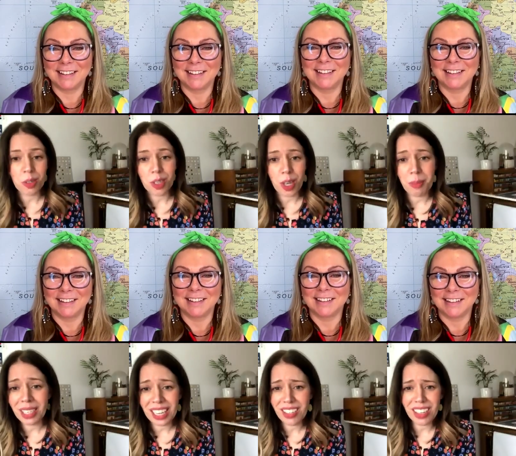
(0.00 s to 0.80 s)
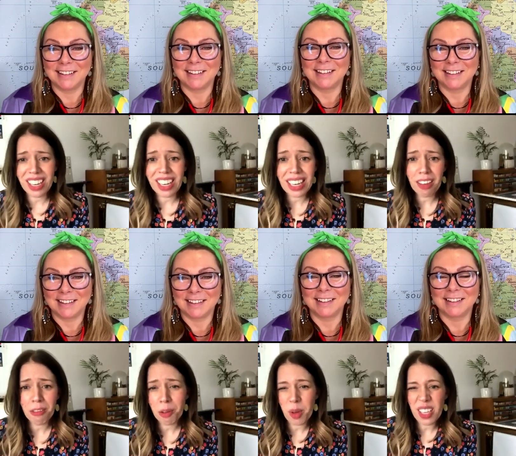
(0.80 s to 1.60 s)
Speaker 1: all the time. And actually,
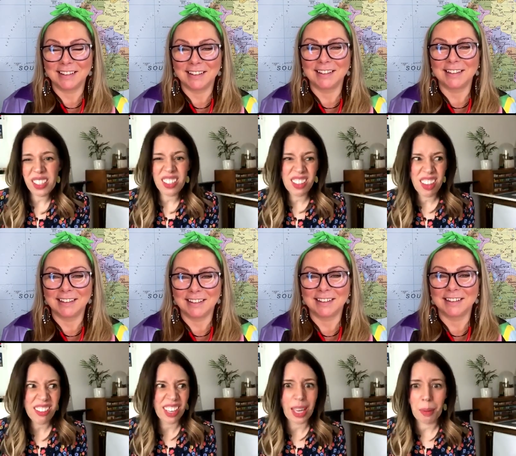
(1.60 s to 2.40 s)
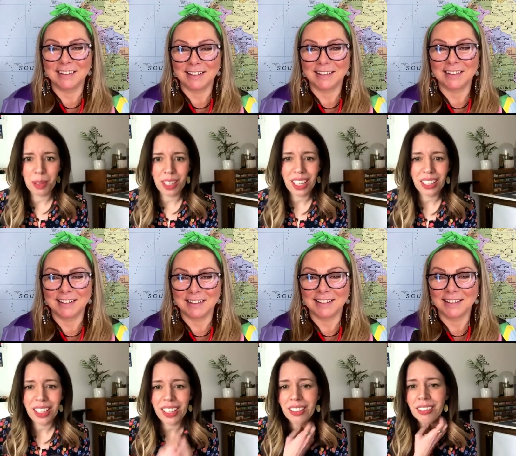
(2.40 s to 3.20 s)
if the worst is nothing happening,
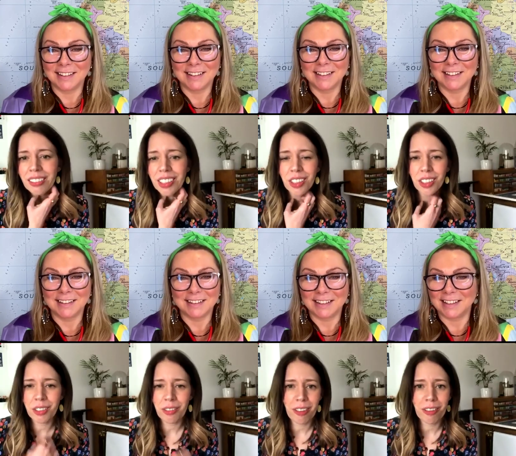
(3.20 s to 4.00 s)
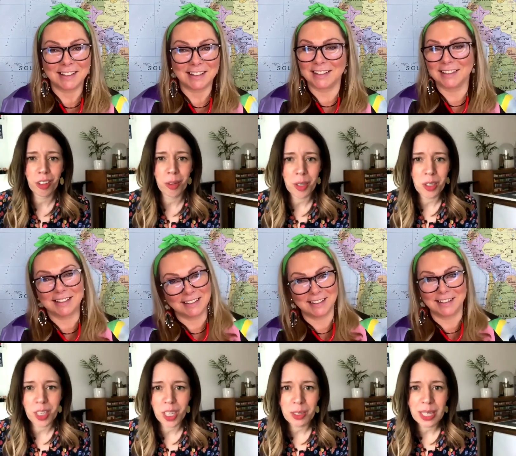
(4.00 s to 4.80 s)
then you kind of haven't got much to lose